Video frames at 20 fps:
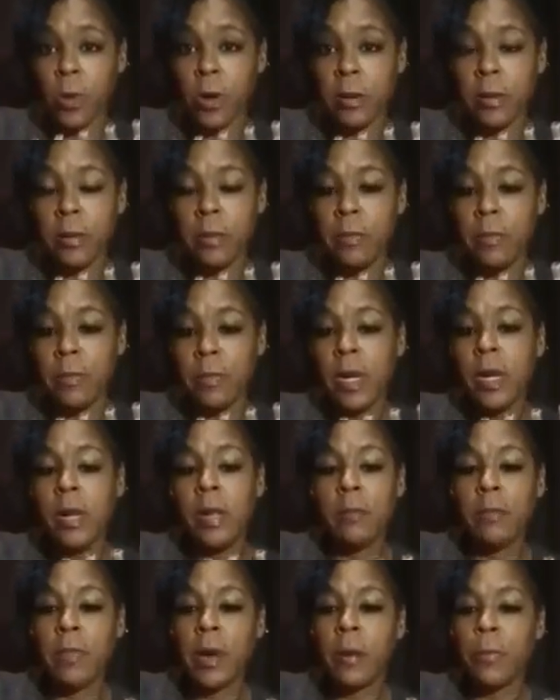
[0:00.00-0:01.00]
one
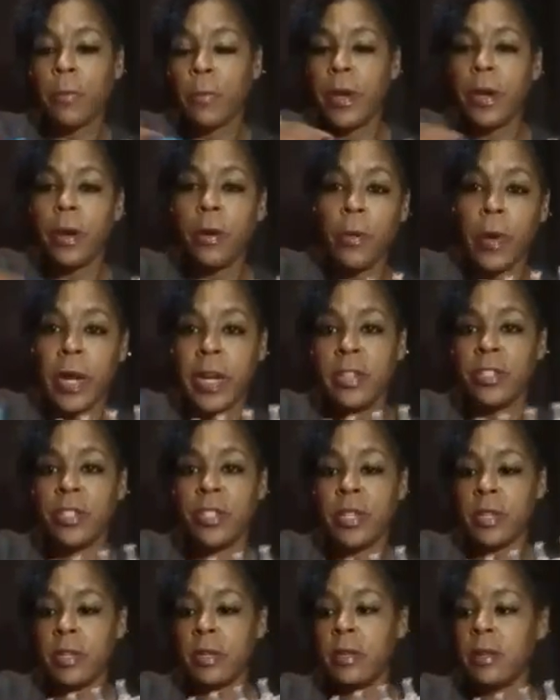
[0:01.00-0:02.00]
by
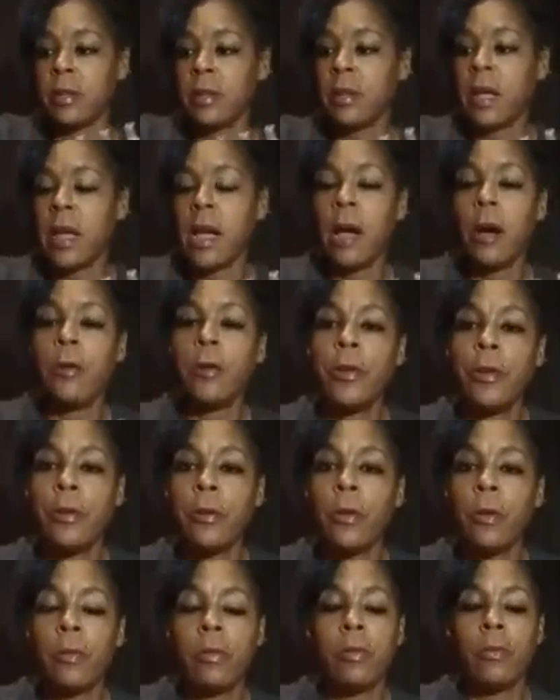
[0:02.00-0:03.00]
rearranging how
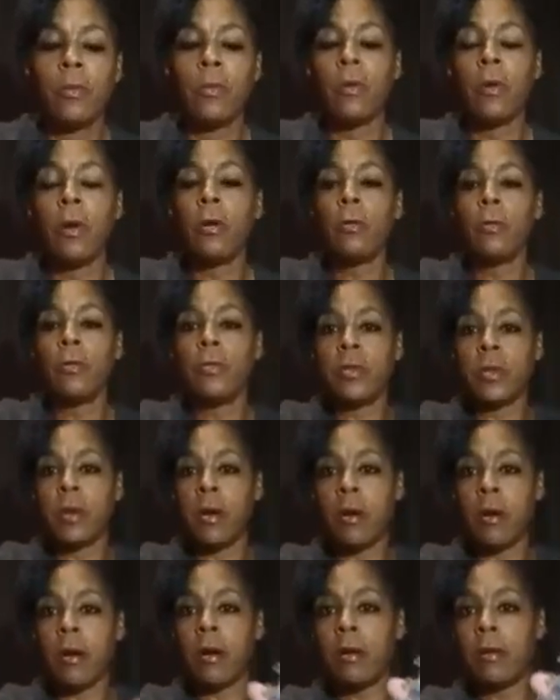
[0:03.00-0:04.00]
your rows
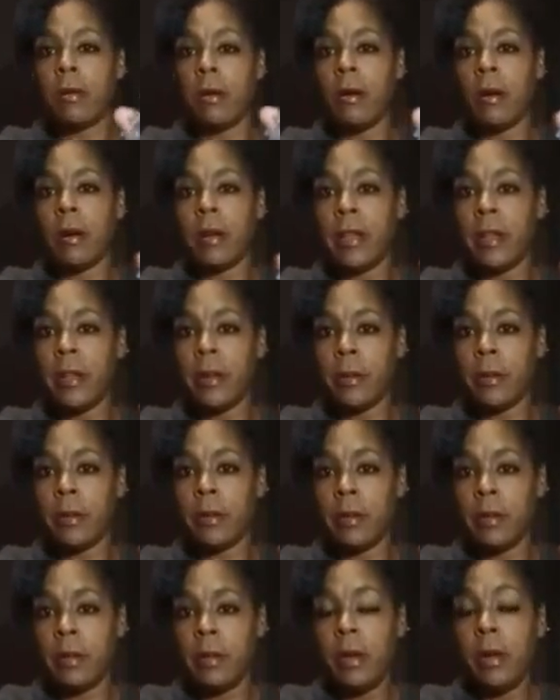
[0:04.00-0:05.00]
are on
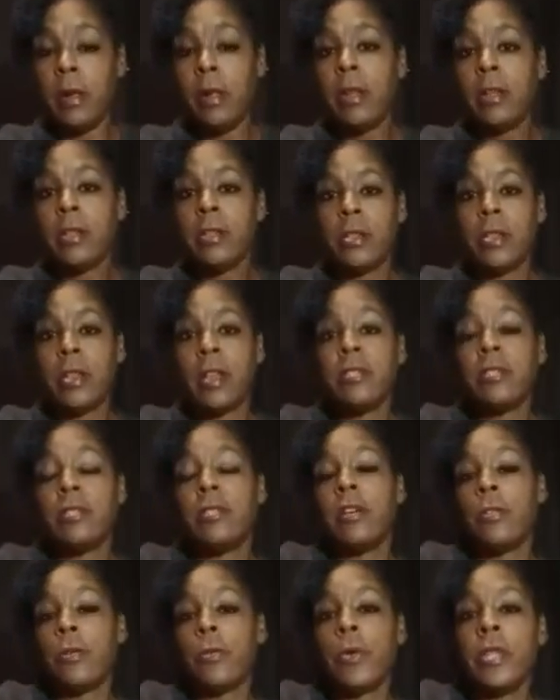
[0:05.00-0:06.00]
here. So that's
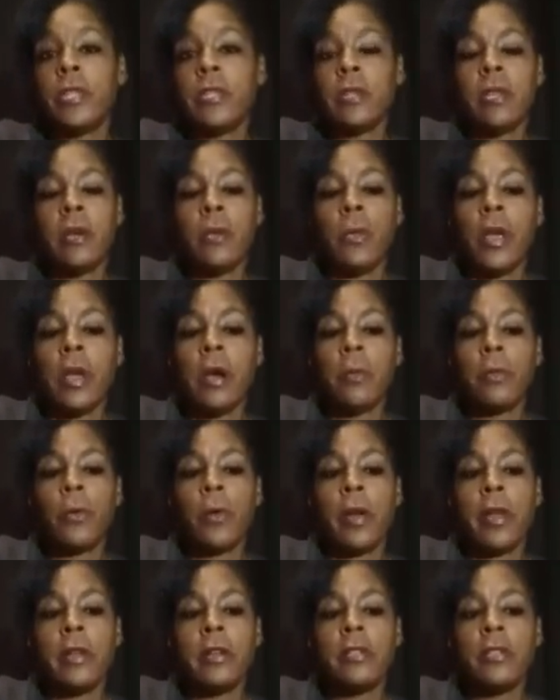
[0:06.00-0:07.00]
another reason that we
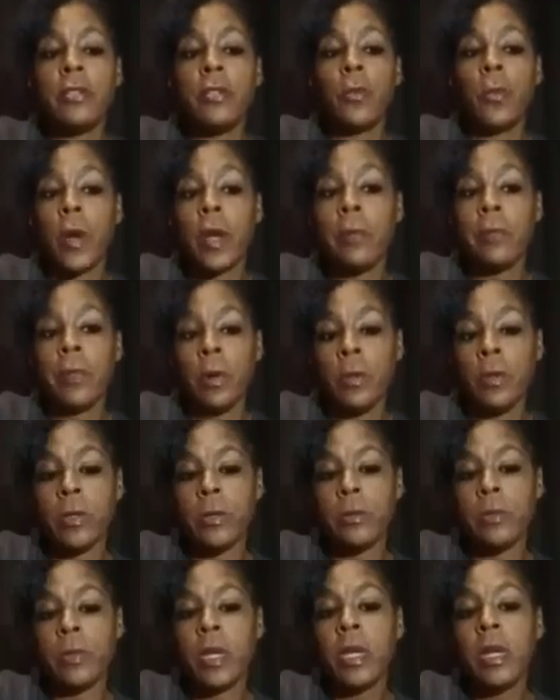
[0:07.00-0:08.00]
upgraded to the Rainbow
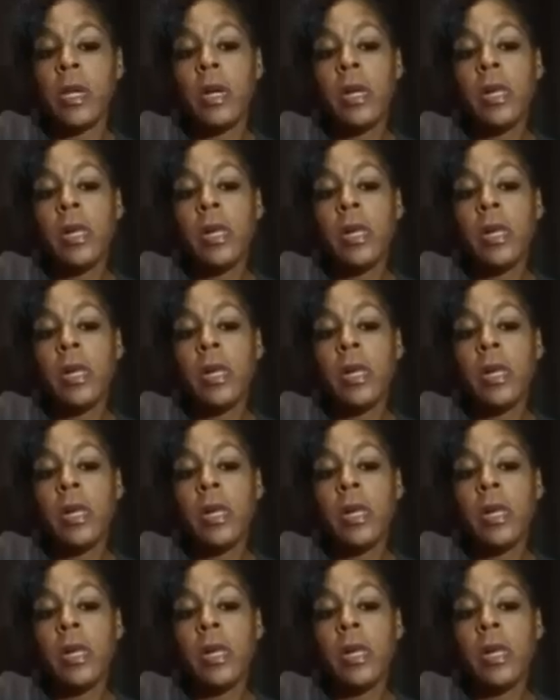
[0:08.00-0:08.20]
Loom.